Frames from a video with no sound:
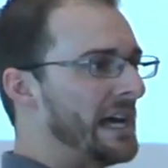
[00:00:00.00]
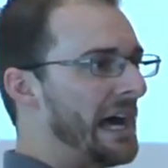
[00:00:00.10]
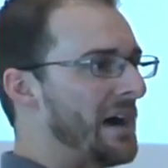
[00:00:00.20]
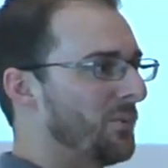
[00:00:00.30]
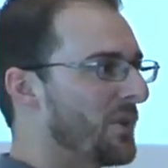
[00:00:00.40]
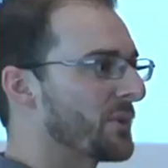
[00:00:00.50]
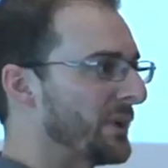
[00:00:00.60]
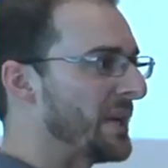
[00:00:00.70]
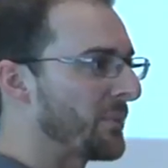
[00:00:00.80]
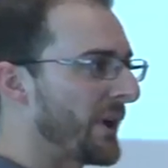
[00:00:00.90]
Uh, we'll
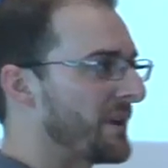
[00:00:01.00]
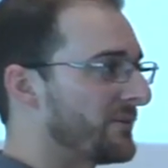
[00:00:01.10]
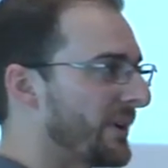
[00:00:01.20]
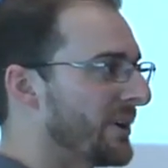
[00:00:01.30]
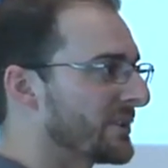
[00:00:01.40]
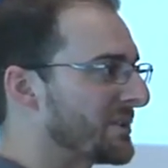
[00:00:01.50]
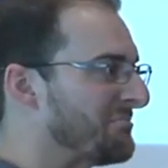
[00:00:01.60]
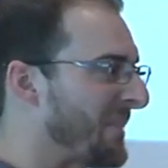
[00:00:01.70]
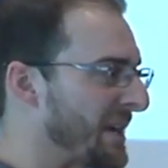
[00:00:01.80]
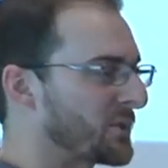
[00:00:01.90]
3D print it first,
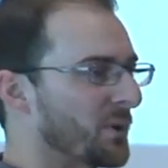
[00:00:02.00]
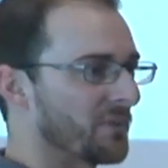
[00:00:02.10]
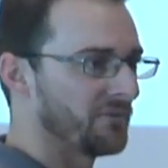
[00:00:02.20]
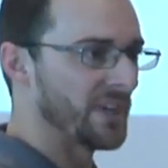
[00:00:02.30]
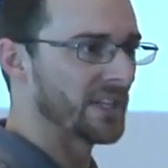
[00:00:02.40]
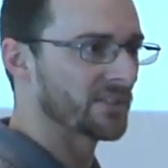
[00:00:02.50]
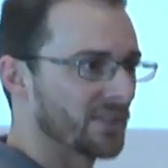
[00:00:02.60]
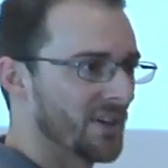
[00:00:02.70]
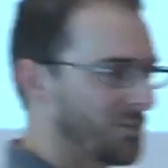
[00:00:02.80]
make sure it fits,